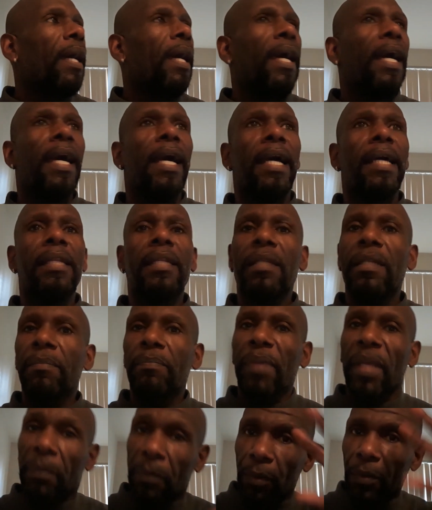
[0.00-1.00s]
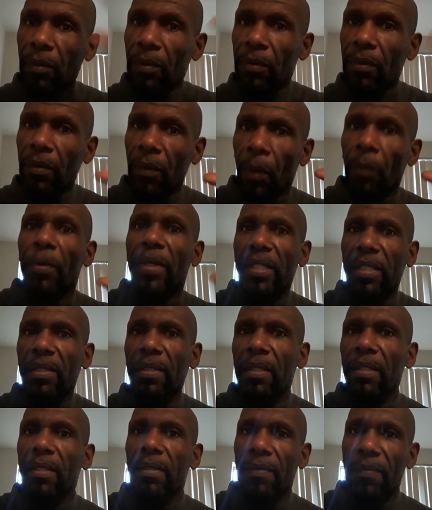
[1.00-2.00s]
And people
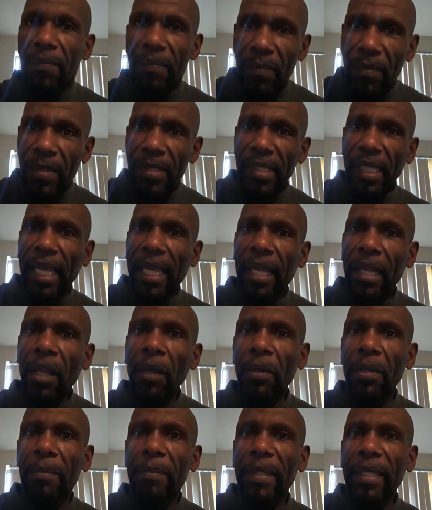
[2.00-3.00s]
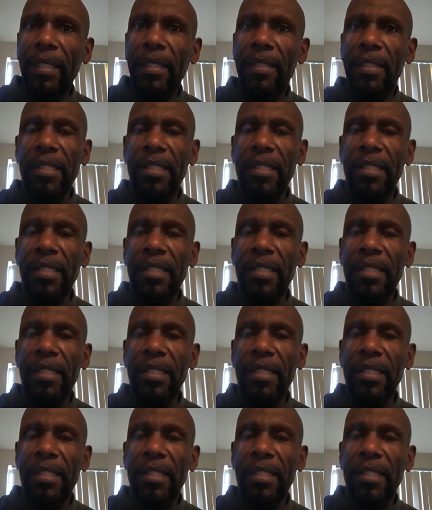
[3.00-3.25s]
always say hello to me.